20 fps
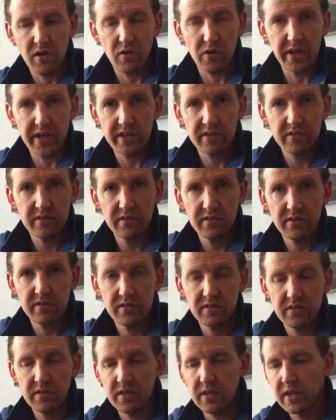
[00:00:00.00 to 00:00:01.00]
on it
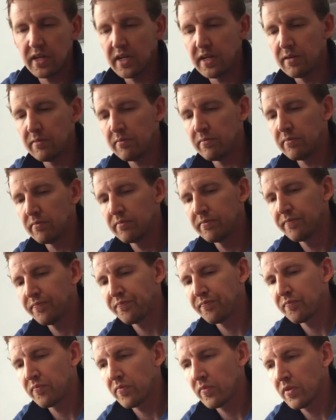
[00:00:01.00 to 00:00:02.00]
um,
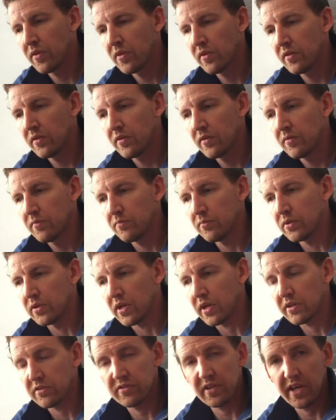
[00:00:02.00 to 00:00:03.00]
but
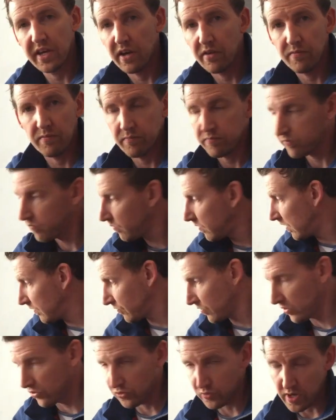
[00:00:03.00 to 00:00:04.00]
I say I've,
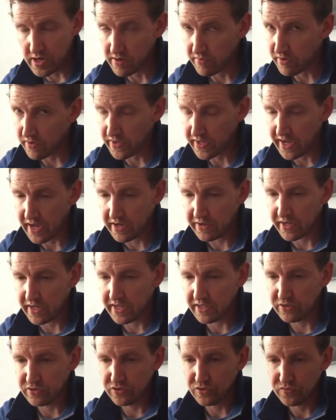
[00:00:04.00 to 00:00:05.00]
I've told you where I got the
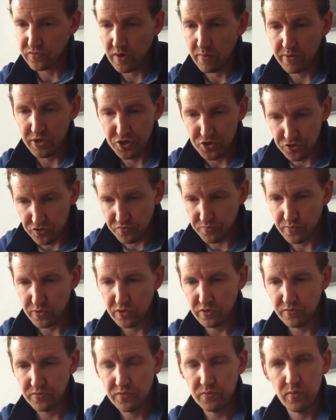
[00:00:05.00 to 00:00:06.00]
calculations from it should have
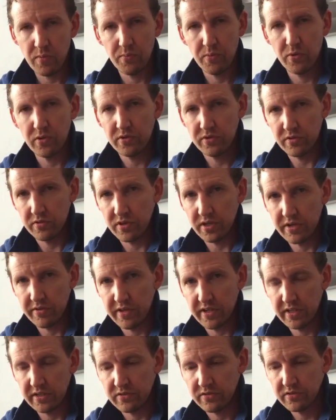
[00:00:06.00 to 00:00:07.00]
moved 1.2
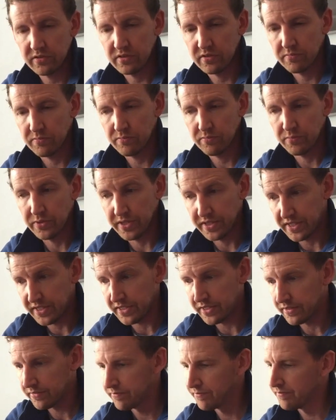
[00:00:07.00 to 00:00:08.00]
degrees but it
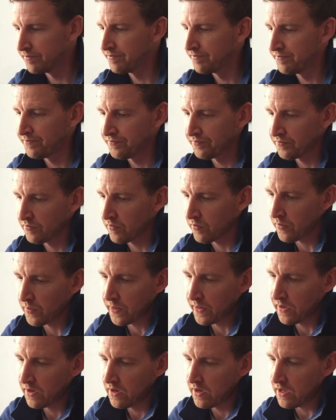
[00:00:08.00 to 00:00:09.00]
didn't
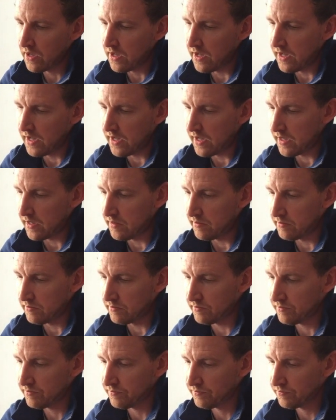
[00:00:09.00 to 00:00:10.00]

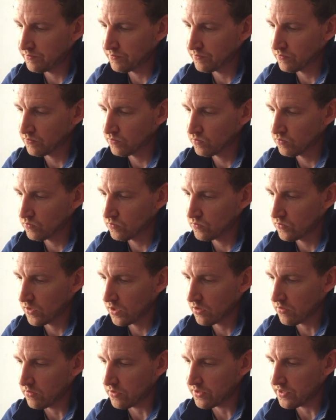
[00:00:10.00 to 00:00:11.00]
um,
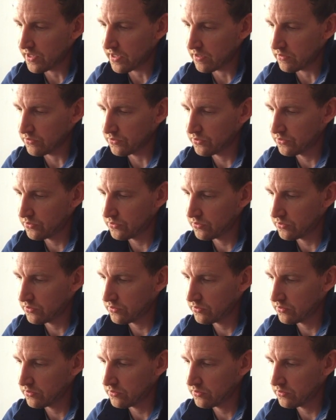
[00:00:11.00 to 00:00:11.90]
what else